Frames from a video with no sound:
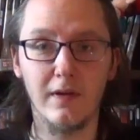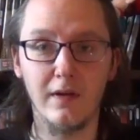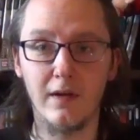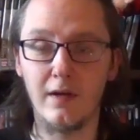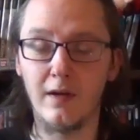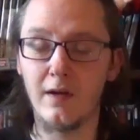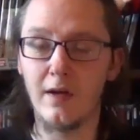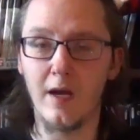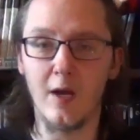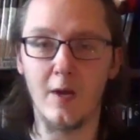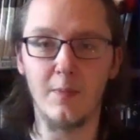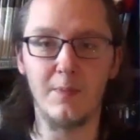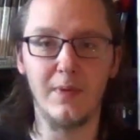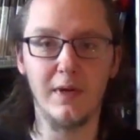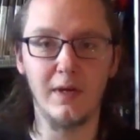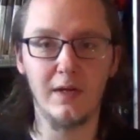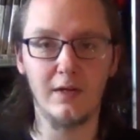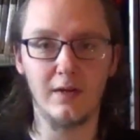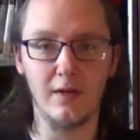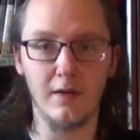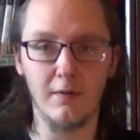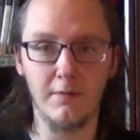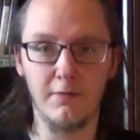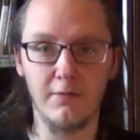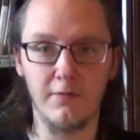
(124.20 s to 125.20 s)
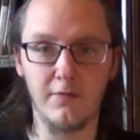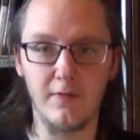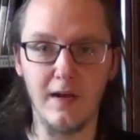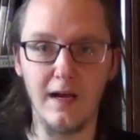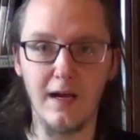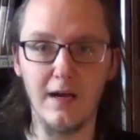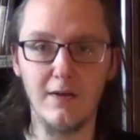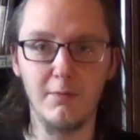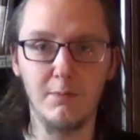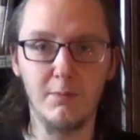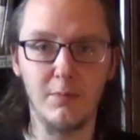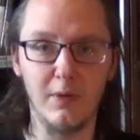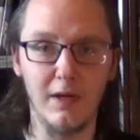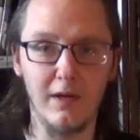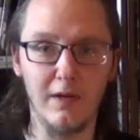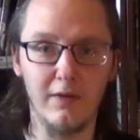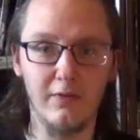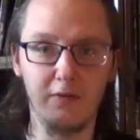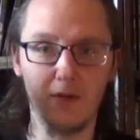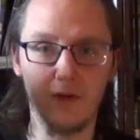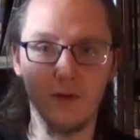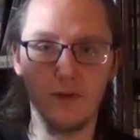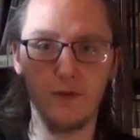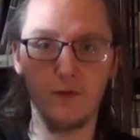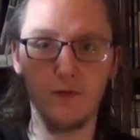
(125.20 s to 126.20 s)
vendor I picked up five
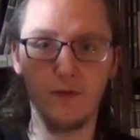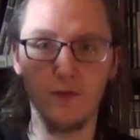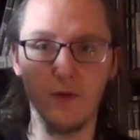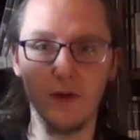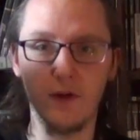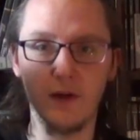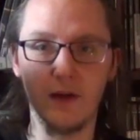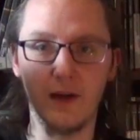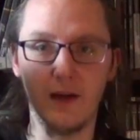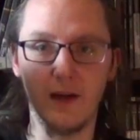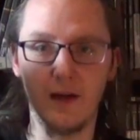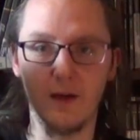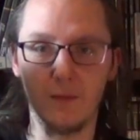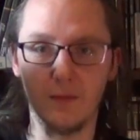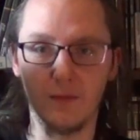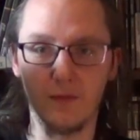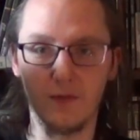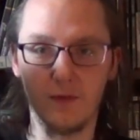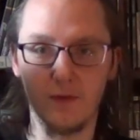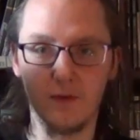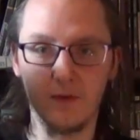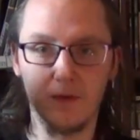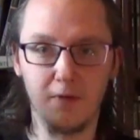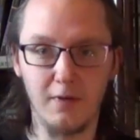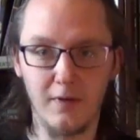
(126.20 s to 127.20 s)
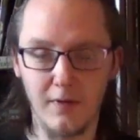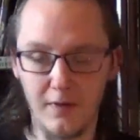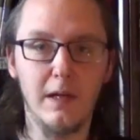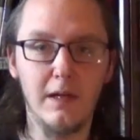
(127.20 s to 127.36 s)
PlayStation three games.